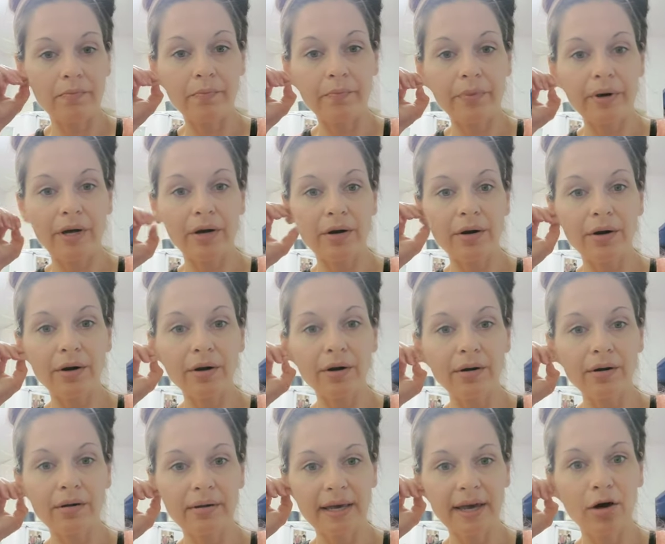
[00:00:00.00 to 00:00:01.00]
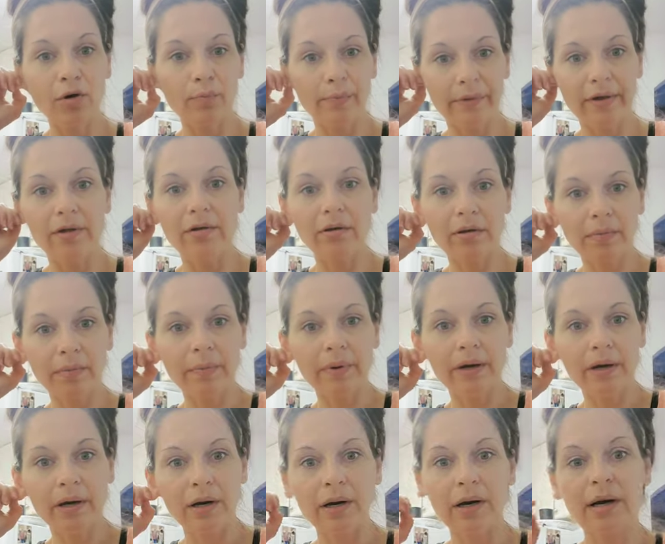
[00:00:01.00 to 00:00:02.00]
butter, cow milk
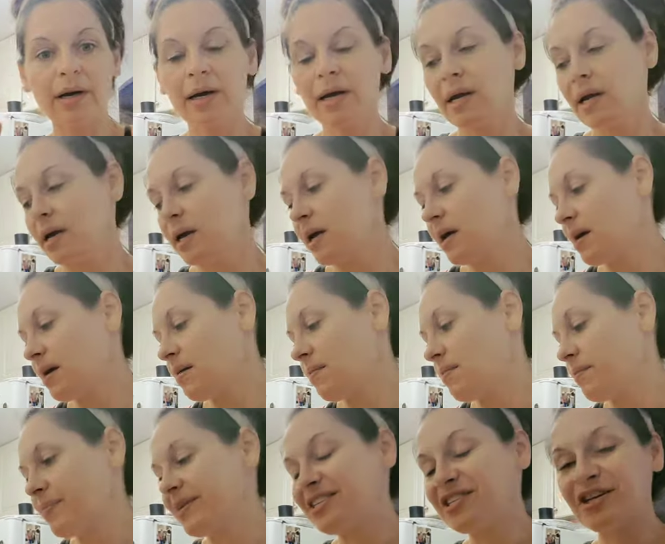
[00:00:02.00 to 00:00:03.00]
butter, um, but